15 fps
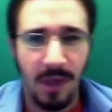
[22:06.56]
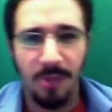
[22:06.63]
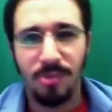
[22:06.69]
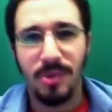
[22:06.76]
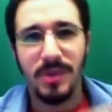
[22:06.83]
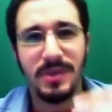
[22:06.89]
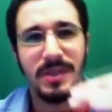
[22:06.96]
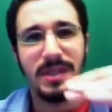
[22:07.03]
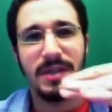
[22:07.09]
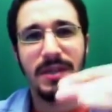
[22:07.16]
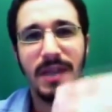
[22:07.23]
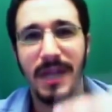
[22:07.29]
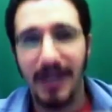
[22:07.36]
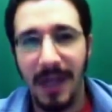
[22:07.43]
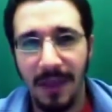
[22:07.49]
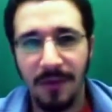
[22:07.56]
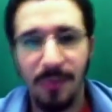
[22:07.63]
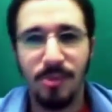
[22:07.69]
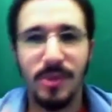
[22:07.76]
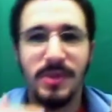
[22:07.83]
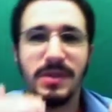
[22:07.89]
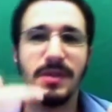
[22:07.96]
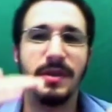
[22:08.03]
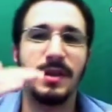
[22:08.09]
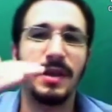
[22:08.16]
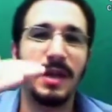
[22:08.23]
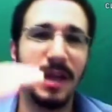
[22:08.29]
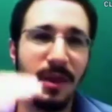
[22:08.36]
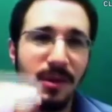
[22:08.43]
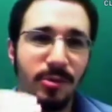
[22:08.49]
one person, then another person,
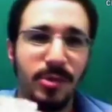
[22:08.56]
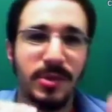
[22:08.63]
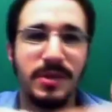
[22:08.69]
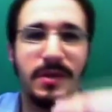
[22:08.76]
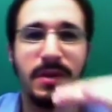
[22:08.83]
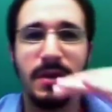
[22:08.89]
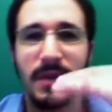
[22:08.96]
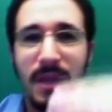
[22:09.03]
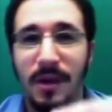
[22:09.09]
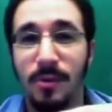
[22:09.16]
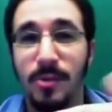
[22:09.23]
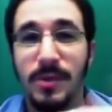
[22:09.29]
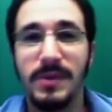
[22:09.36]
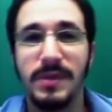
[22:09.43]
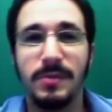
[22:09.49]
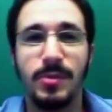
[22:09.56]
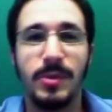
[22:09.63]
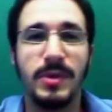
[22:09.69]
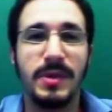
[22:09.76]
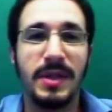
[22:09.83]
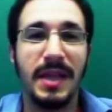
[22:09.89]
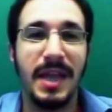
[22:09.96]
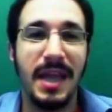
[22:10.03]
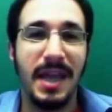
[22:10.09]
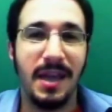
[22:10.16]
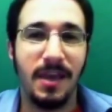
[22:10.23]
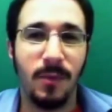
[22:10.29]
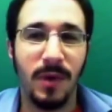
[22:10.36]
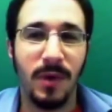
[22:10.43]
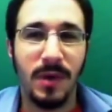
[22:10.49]
then another person, then another person.
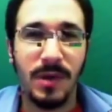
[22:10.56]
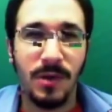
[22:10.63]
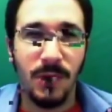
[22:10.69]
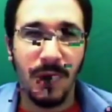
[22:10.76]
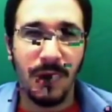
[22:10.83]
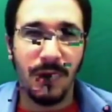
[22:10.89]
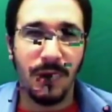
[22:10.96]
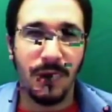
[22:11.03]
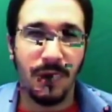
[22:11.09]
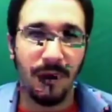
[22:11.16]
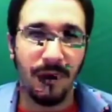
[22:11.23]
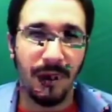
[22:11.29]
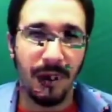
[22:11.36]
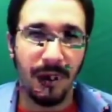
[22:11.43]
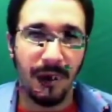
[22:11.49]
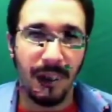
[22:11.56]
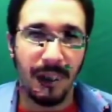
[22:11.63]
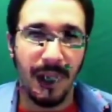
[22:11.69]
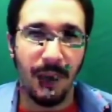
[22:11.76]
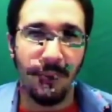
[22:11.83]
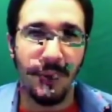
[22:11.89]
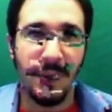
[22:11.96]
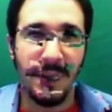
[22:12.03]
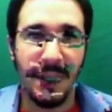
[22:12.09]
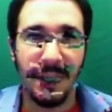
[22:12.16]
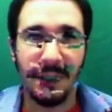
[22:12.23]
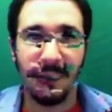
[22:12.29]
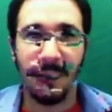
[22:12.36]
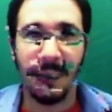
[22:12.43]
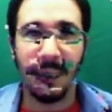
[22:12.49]
What this research of the
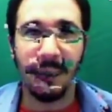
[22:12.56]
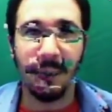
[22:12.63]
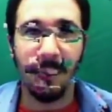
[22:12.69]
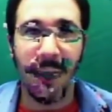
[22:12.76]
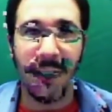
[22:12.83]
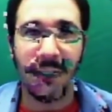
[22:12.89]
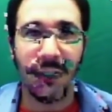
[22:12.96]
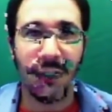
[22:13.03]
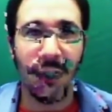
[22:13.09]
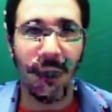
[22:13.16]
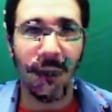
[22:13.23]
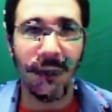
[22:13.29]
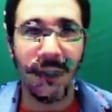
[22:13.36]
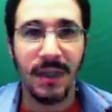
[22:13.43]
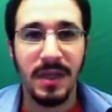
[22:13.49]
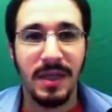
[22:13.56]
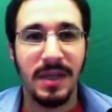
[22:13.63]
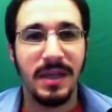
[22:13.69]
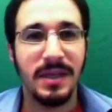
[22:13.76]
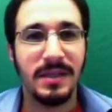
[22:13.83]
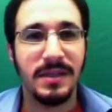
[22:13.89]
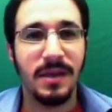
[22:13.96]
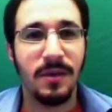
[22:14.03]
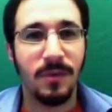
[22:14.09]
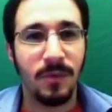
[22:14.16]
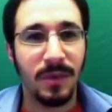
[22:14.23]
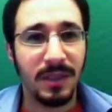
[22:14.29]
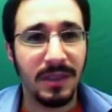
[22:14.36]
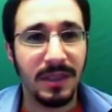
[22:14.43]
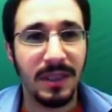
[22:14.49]
10% critical mass shows is that
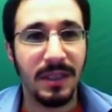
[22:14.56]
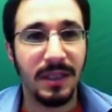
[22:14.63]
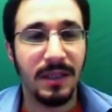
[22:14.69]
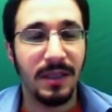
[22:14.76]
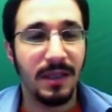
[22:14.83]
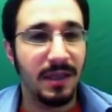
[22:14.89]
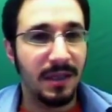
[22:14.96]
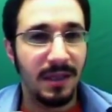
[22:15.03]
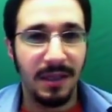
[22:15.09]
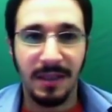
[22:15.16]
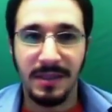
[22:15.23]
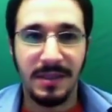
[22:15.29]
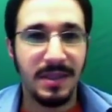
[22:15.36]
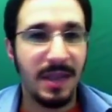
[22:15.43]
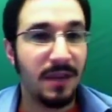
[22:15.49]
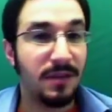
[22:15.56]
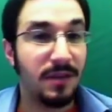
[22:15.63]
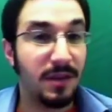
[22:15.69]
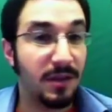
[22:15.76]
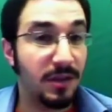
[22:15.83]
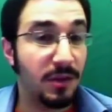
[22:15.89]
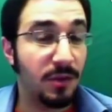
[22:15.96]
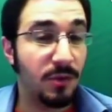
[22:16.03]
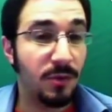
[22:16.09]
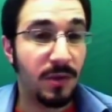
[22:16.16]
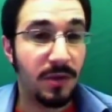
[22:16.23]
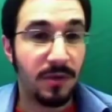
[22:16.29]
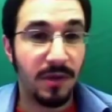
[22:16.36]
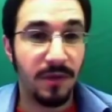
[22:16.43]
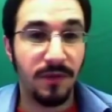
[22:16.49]
really it's nothing
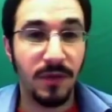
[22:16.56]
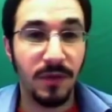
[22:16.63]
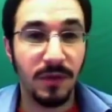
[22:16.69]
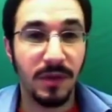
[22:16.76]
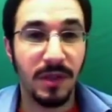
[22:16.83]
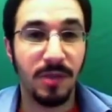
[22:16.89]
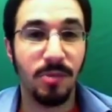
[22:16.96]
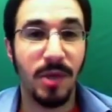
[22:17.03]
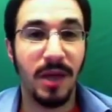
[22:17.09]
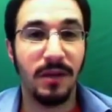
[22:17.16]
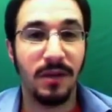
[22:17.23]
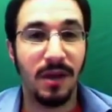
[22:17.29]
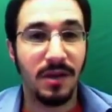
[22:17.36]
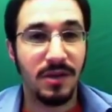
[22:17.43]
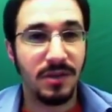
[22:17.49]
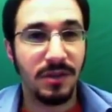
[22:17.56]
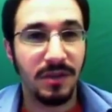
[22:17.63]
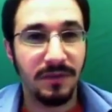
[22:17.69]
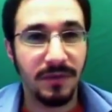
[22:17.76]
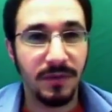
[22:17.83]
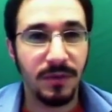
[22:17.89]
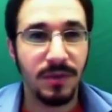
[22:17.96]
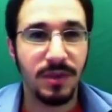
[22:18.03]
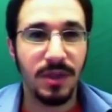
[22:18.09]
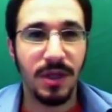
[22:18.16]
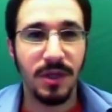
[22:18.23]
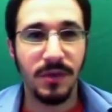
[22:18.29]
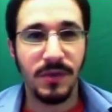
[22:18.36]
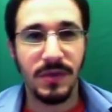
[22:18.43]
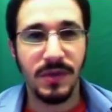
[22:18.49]
new. If you look at biological evolution
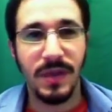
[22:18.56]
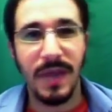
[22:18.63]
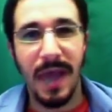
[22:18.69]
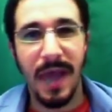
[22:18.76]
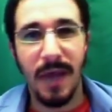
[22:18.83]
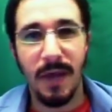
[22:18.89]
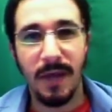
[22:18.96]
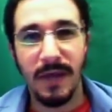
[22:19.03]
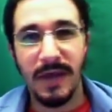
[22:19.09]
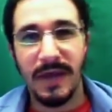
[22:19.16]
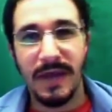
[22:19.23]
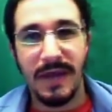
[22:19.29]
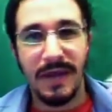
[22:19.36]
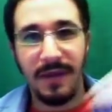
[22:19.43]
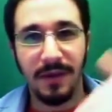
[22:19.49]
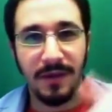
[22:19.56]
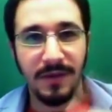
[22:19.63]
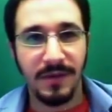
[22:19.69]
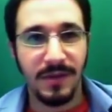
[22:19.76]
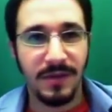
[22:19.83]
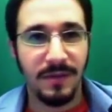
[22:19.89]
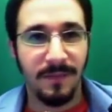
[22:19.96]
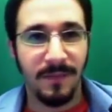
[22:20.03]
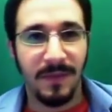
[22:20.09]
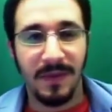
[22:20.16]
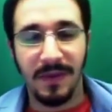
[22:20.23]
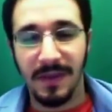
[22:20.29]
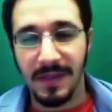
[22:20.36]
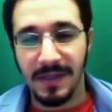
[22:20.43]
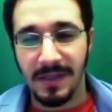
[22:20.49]
and you see how there's
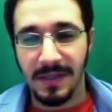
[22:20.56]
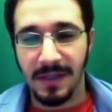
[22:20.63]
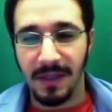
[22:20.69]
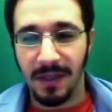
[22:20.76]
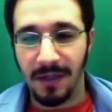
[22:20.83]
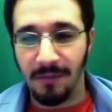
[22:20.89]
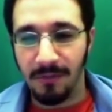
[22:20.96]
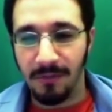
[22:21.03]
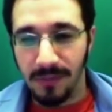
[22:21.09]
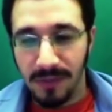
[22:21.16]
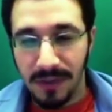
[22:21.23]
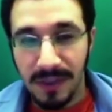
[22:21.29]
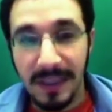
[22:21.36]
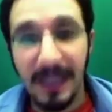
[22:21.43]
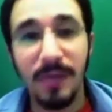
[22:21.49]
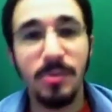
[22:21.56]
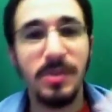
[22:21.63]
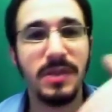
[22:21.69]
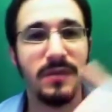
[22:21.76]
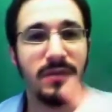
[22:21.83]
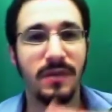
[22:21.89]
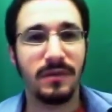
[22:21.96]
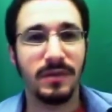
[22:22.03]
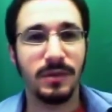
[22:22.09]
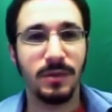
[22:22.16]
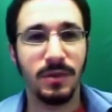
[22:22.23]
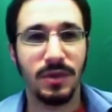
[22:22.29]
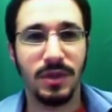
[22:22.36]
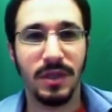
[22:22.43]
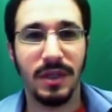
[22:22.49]
this leaps of
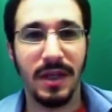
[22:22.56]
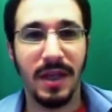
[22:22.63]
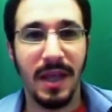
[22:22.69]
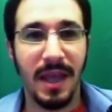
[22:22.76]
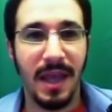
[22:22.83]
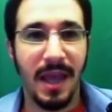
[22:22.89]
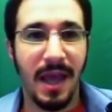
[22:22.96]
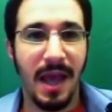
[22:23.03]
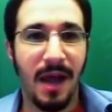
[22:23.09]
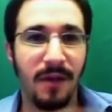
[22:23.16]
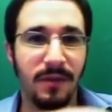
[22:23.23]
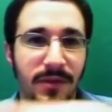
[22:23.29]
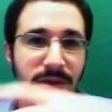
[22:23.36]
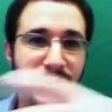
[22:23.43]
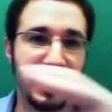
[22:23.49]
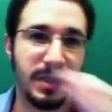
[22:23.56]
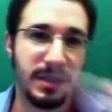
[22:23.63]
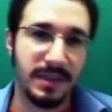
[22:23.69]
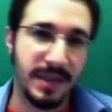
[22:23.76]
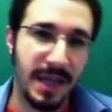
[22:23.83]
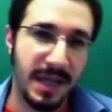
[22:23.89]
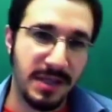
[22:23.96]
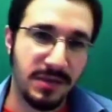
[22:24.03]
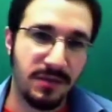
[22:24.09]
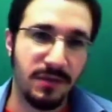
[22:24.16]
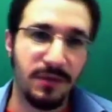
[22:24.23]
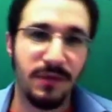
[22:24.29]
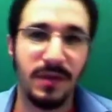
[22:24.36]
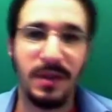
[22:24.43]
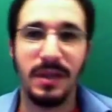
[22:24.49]
evolution, how there's a
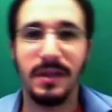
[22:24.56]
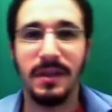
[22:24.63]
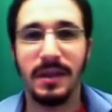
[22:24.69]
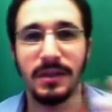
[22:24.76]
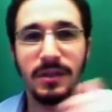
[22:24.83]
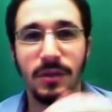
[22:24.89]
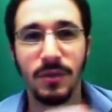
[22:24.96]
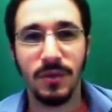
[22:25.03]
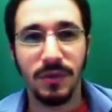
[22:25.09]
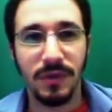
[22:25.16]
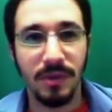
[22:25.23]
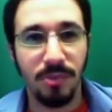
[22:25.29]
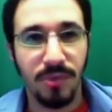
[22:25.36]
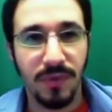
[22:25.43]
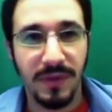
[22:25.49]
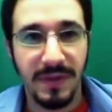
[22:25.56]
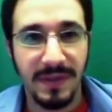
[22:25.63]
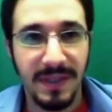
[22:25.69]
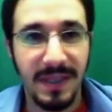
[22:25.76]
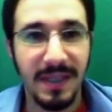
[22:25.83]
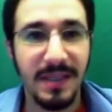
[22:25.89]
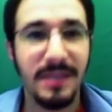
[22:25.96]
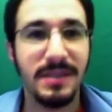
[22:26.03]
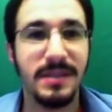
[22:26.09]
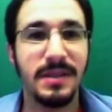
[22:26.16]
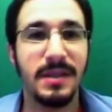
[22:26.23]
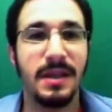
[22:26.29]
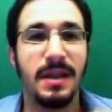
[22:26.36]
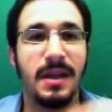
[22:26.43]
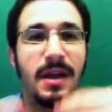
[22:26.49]
catastrophe that usually
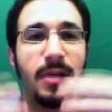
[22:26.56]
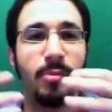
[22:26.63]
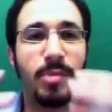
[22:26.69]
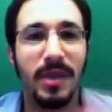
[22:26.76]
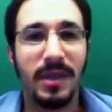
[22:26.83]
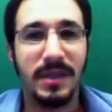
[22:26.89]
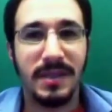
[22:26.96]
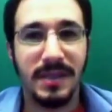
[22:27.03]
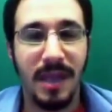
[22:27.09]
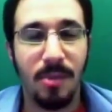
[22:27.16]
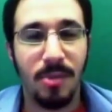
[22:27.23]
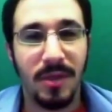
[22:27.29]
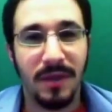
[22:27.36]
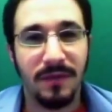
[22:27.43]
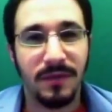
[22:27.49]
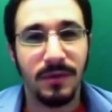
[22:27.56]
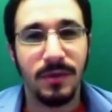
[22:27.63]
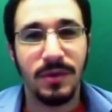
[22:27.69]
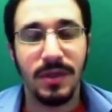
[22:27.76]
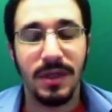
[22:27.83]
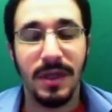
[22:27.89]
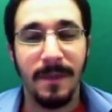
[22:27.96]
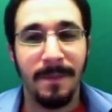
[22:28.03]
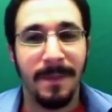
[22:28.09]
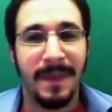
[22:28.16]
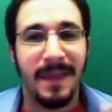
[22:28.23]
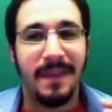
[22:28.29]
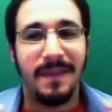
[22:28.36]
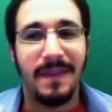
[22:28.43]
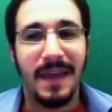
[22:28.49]
precedes a big step in evolution,
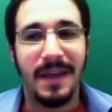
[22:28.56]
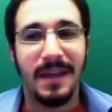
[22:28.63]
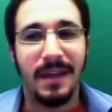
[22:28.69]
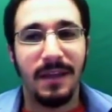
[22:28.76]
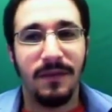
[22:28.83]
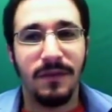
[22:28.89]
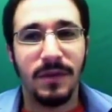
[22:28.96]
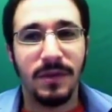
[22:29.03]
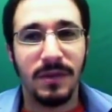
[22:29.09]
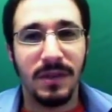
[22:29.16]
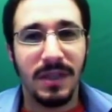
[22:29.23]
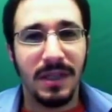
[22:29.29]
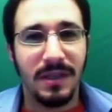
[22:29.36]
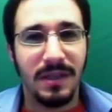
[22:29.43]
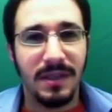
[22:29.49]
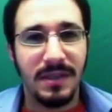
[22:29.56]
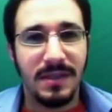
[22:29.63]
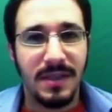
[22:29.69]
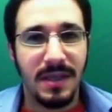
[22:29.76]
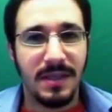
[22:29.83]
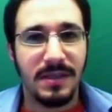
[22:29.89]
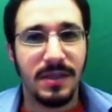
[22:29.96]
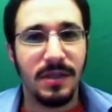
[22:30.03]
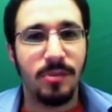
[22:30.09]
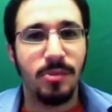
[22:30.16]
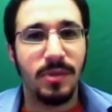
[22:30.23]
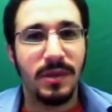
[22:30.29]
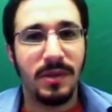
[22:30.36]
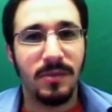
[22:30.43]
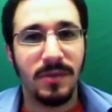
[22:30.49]
then if you look at these things and you
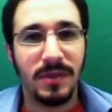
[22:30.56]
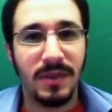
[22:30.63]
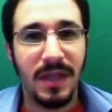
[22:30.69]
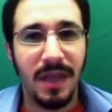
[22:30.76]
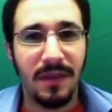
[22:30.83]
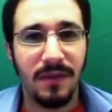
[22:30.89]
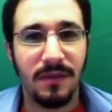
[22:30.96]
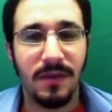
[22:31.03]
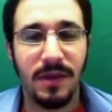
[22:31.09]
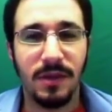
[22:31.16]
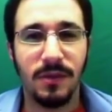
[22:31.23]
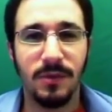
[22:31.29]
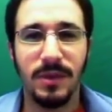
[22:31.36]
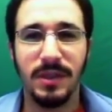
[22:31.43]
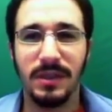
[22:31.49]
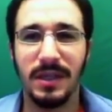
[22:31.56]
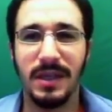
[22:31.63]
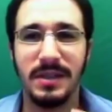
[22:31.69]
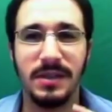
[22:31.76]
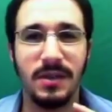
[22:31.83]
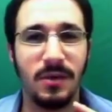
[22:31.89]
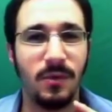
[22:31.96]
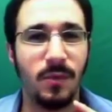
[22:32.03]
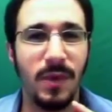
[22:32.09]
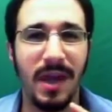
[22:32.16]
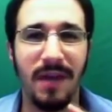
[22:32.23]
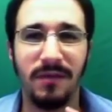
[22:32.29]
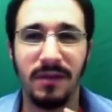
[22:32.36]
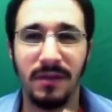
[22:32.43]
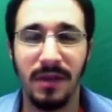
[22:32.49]
put them together, then you realize we
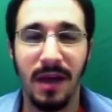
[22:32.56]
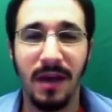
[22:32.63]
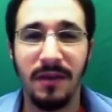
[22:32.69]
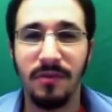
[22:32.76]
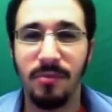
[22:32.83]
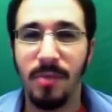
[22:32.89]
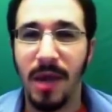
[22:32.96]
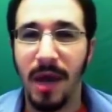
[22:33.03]
have a lot of